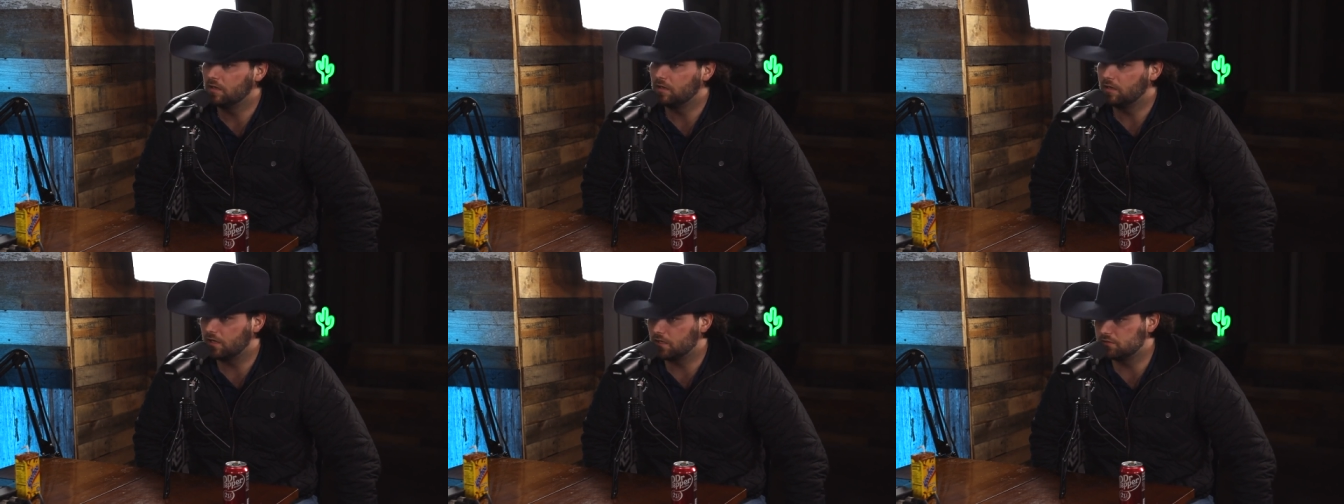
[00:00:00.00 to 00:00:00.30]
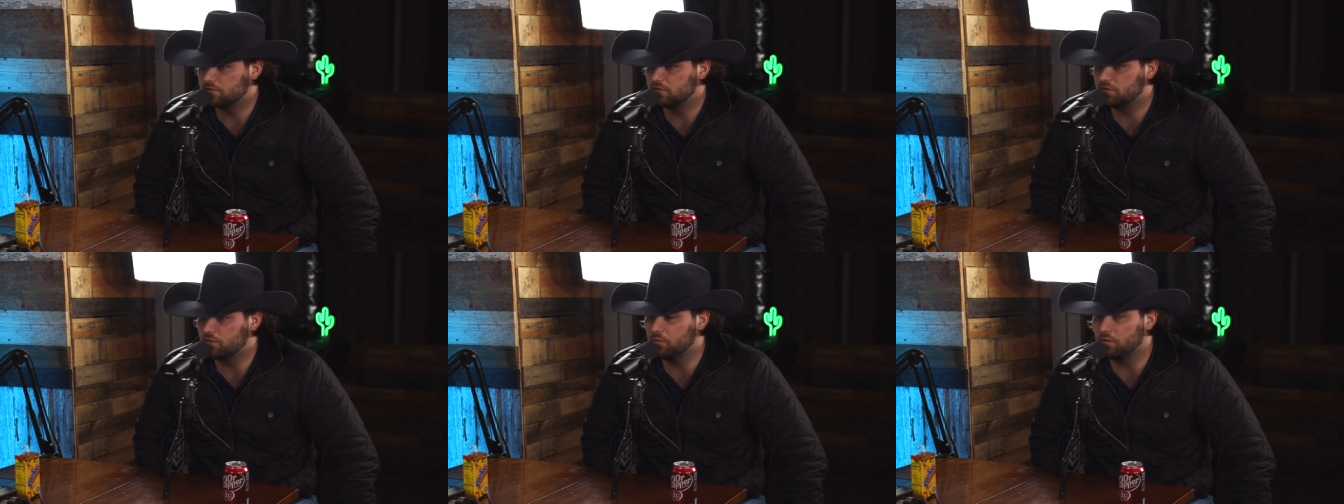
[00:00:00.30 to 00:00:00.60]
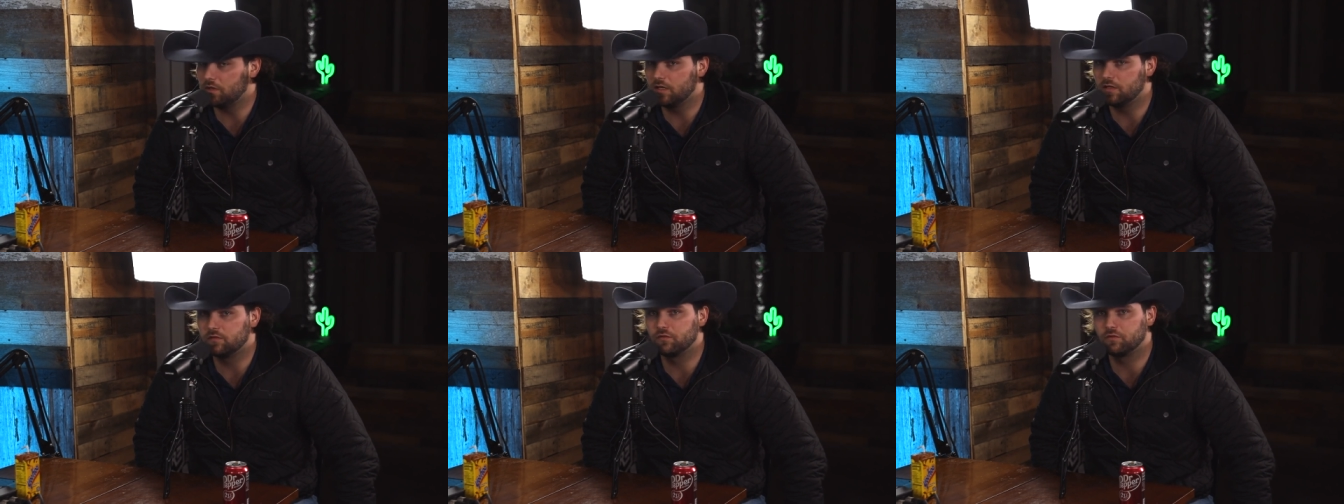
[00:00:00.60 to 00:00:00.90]
next two
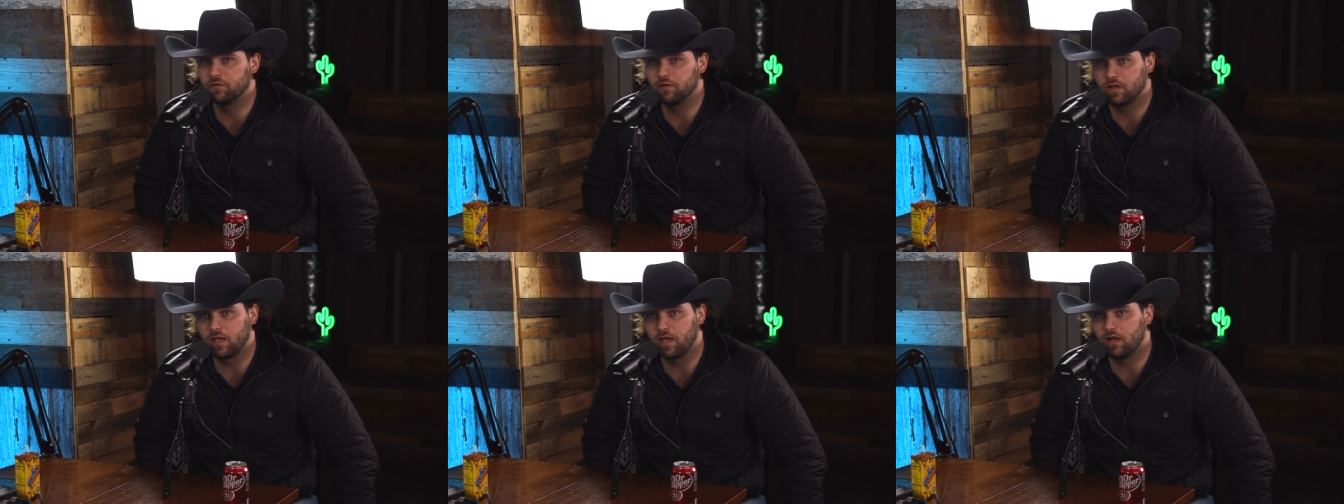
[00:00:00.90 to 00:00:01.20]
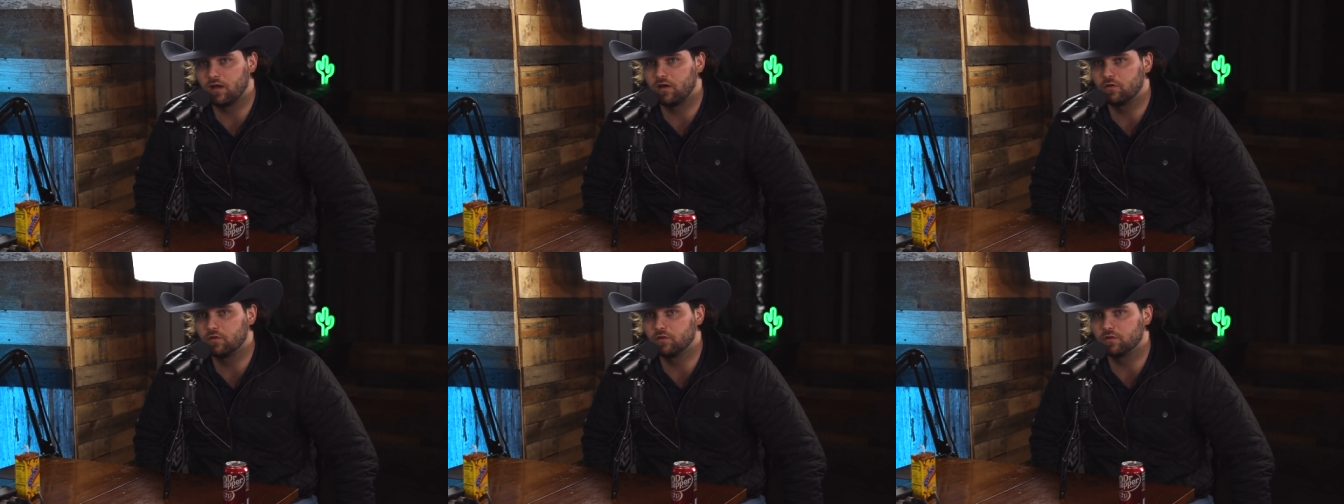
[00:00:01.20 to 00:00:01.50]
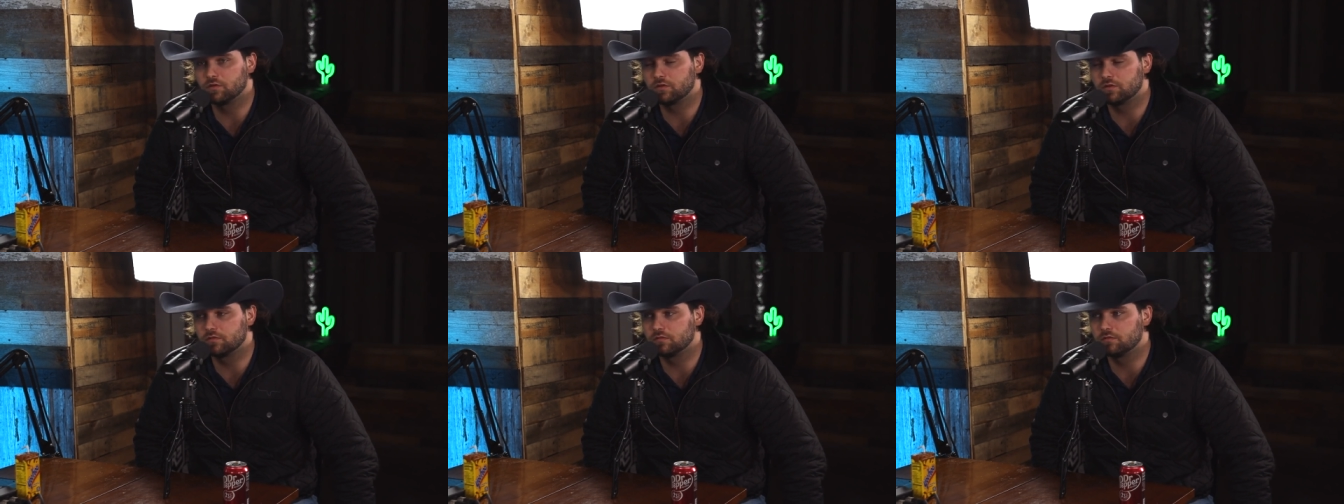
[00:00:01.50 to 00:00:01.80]
weeks for the Cow
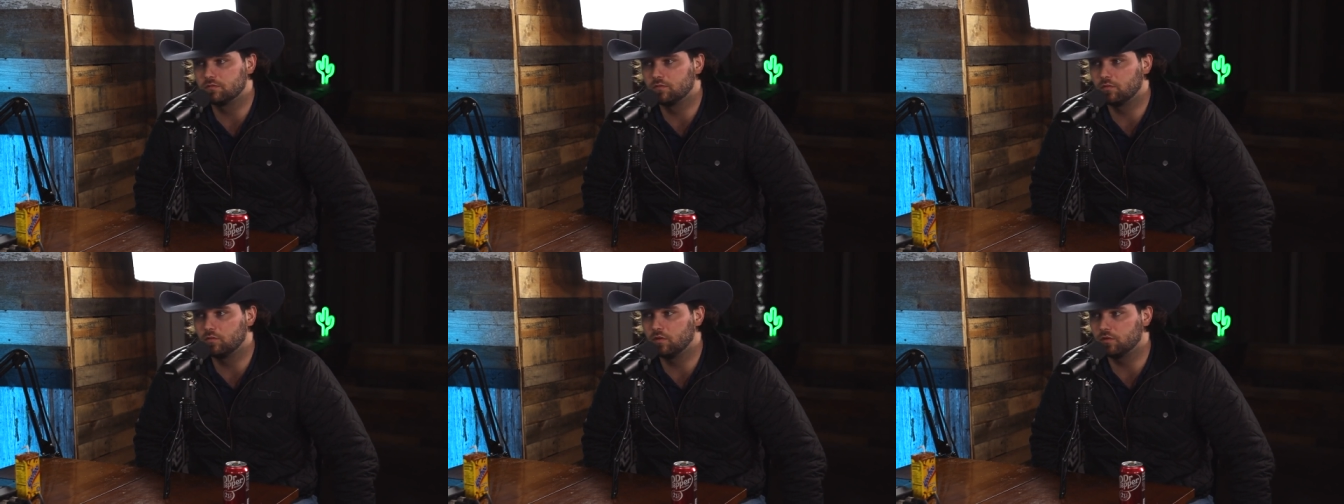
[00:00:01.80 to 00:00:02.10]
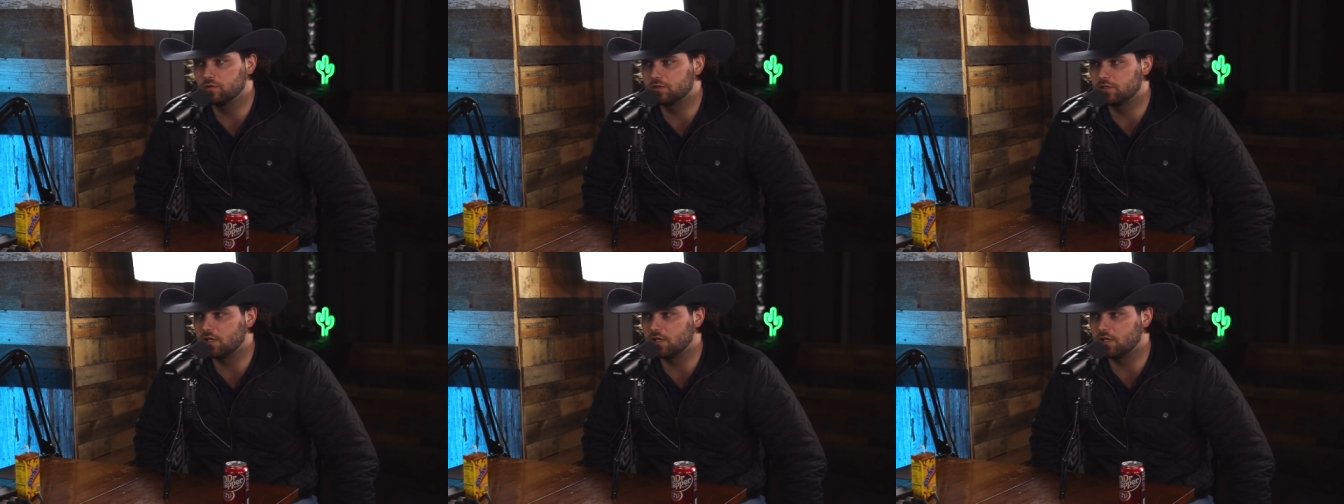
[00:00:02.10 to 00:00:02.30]
Horse World